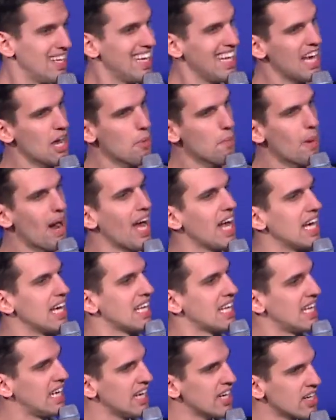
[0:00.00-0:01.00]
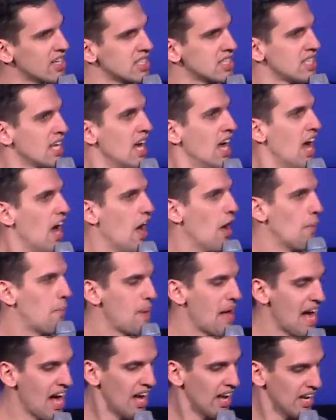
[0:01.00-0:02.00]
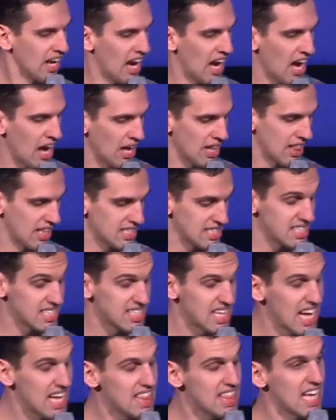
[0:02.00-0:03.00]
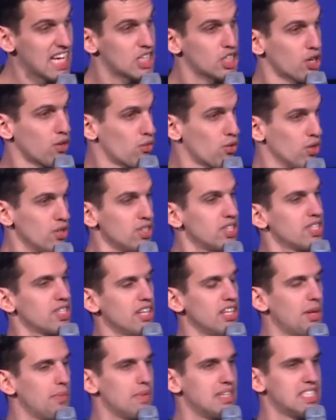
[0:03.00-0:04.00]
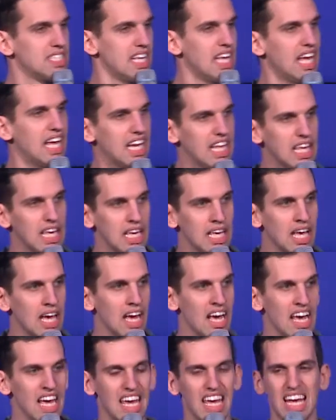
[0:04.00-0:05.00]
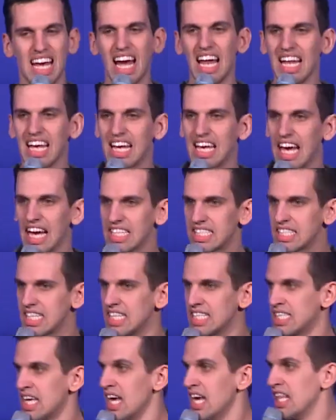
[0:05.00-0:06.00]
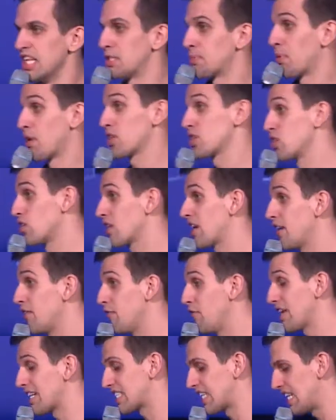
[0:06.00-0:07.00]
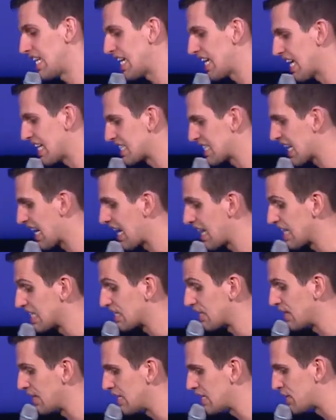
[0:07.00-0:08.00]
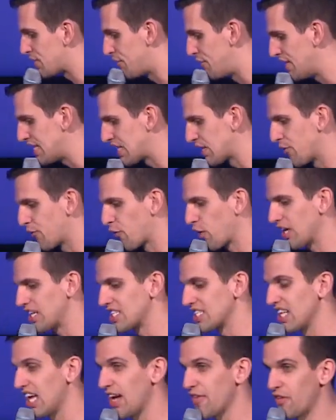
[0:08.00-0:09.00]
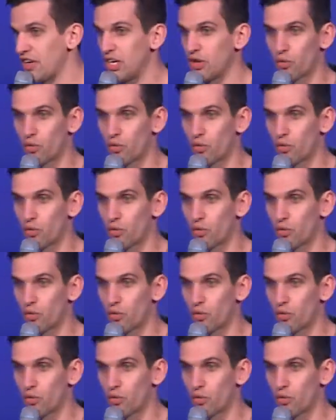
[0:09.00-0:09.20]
Nehemiah hears about uh, the state that Jerusalem is in, he, he kind of gets this, this personal conviction. He gets kind of this, this vision for his life, and he